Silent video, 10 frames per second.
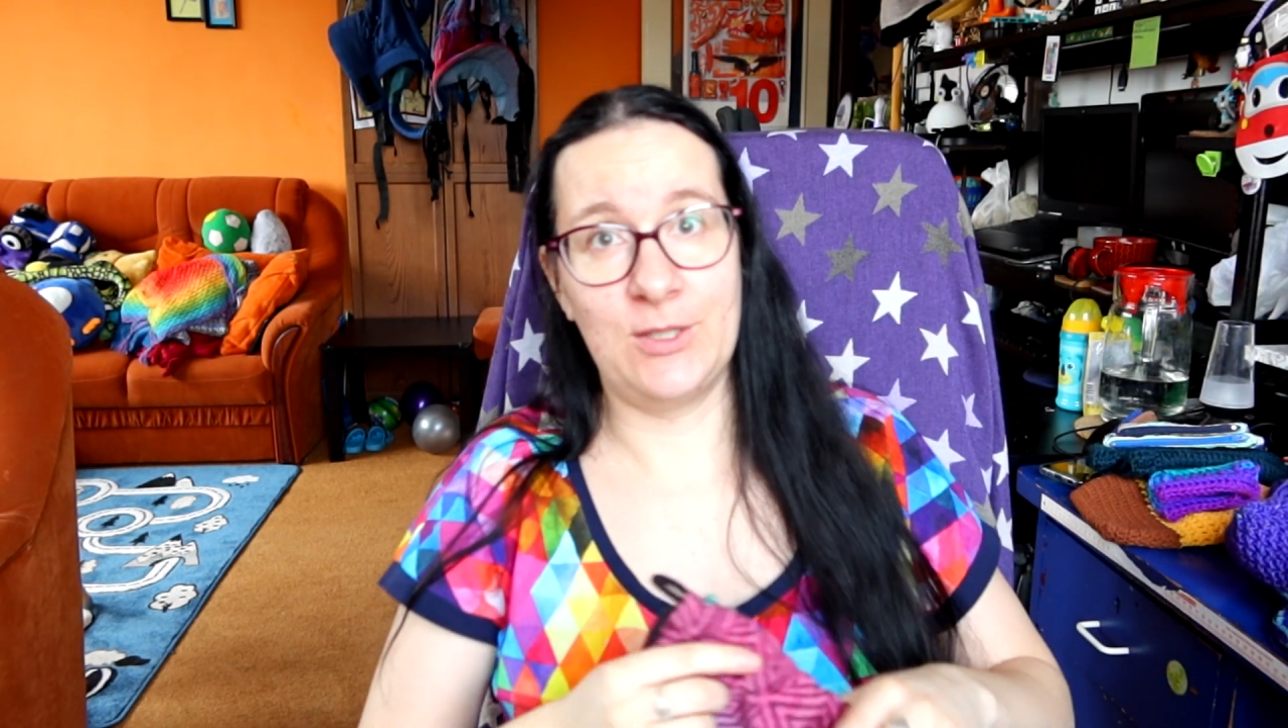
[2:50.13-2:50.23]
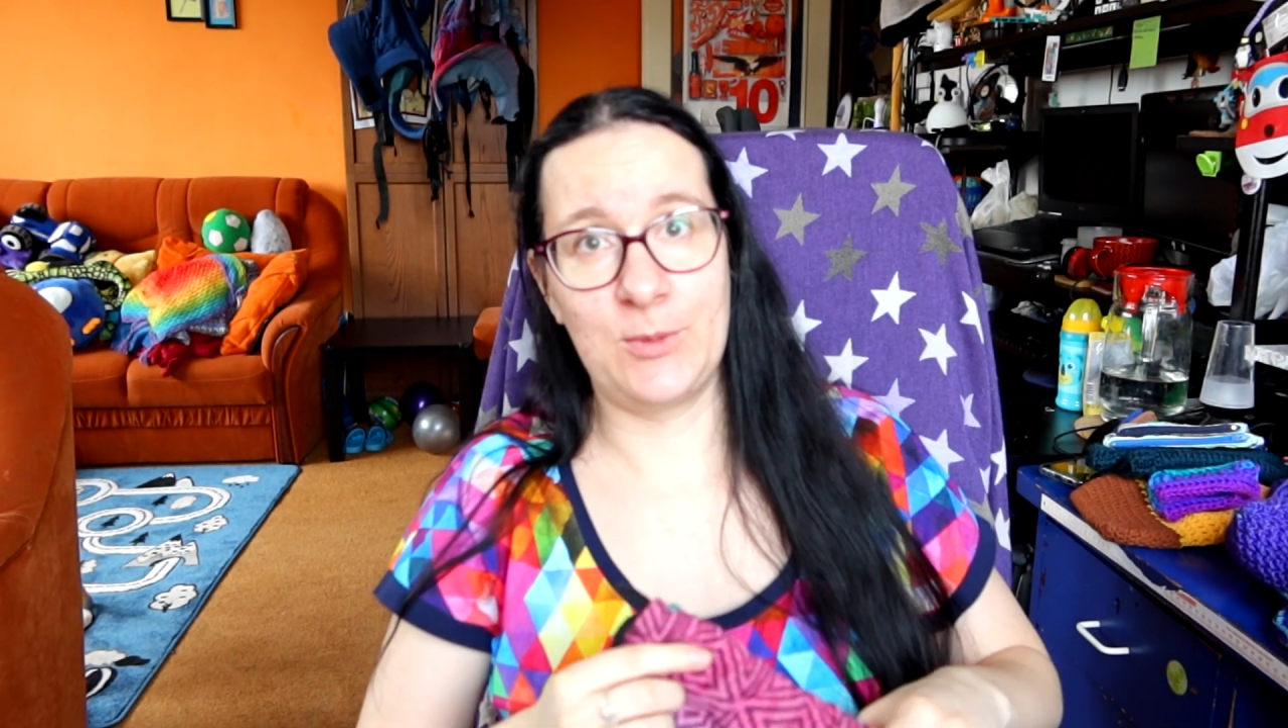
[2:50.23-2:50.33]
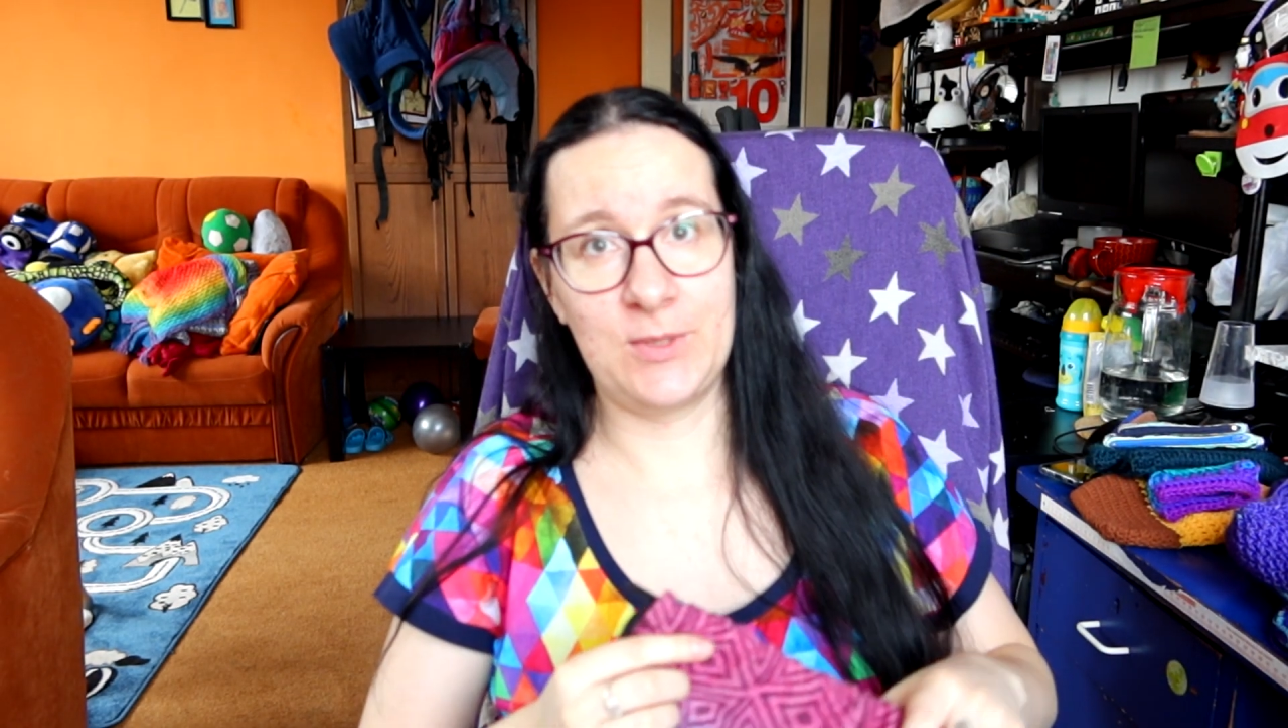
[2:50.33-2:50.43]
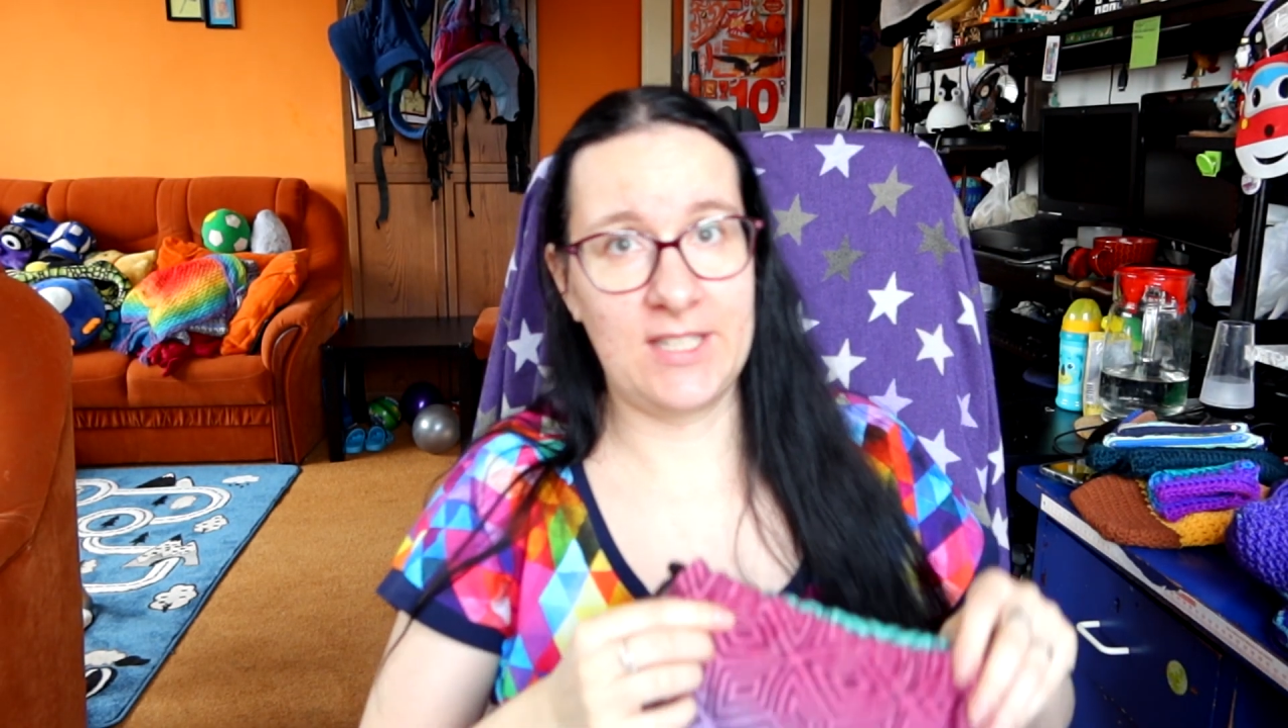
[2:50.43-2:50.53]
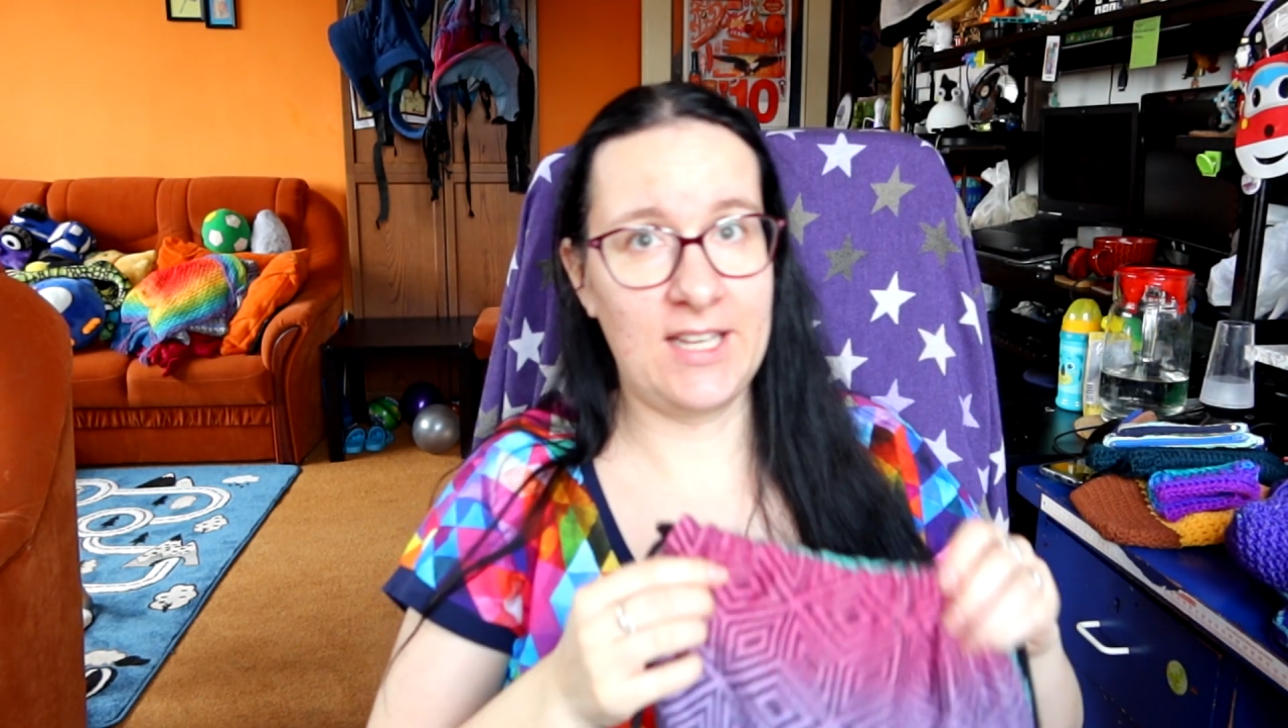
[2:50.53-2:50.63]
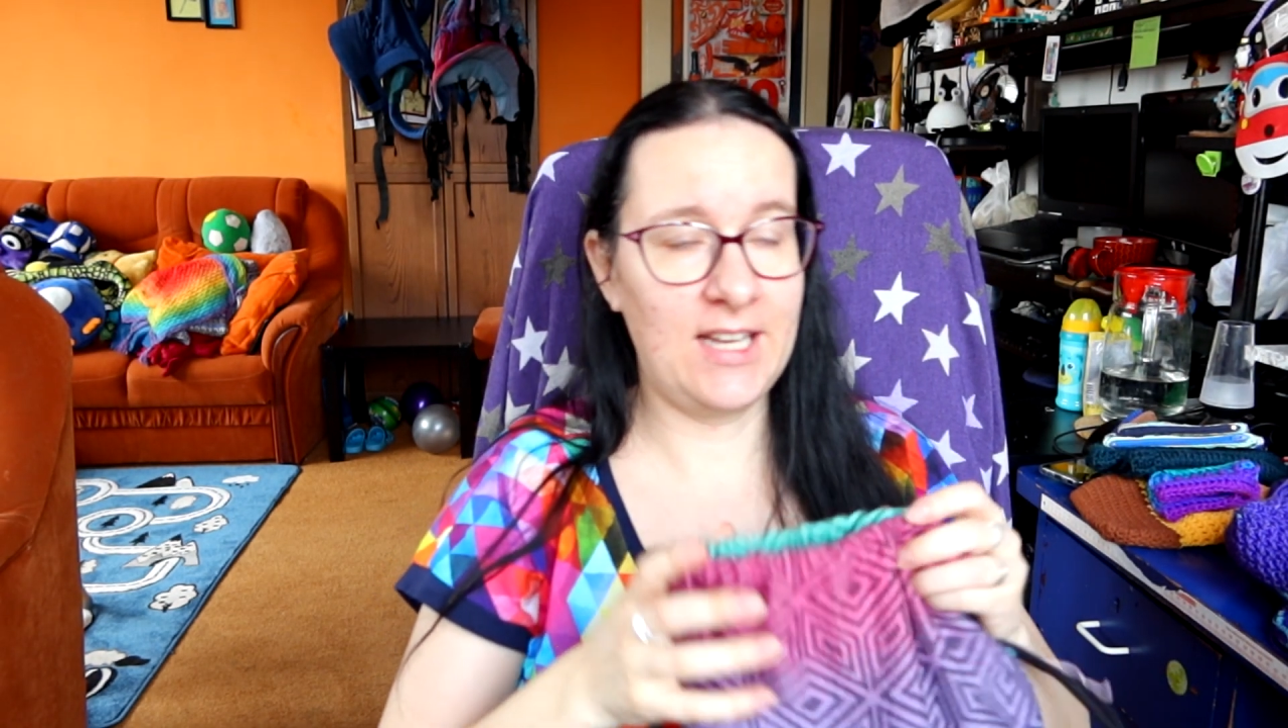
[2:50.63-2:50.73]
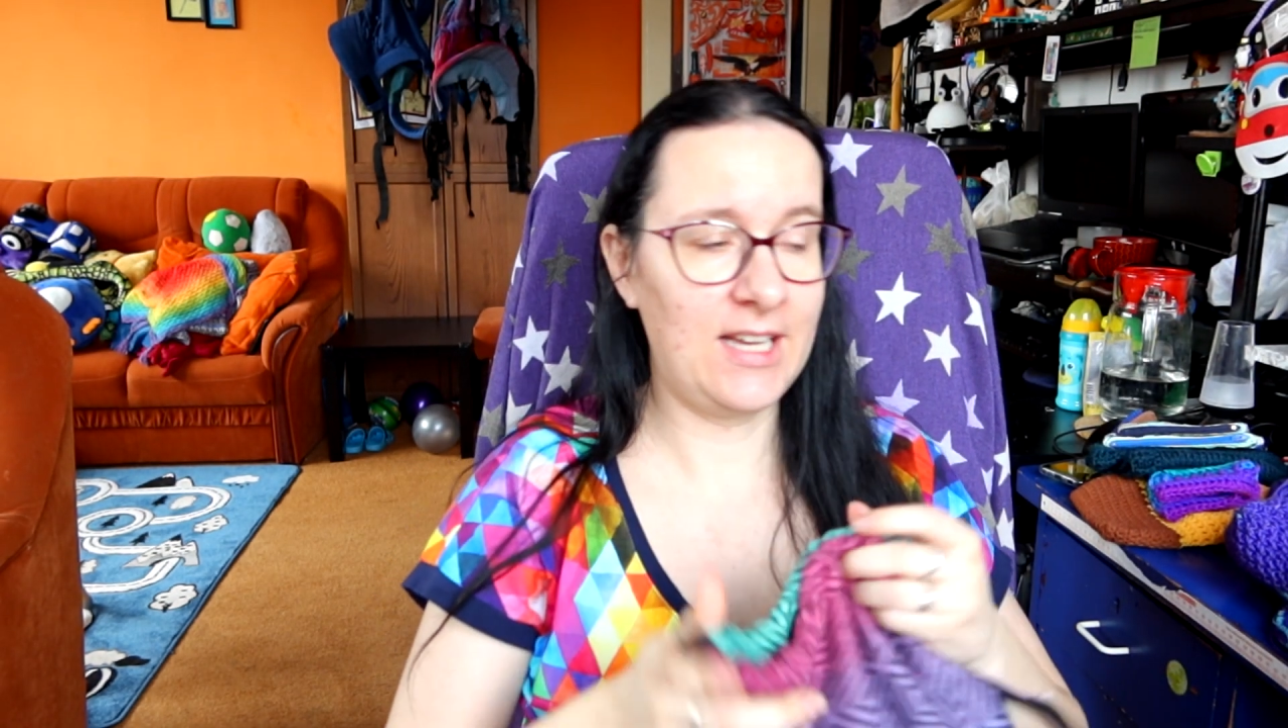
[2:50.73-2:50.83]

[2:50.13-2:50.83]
those.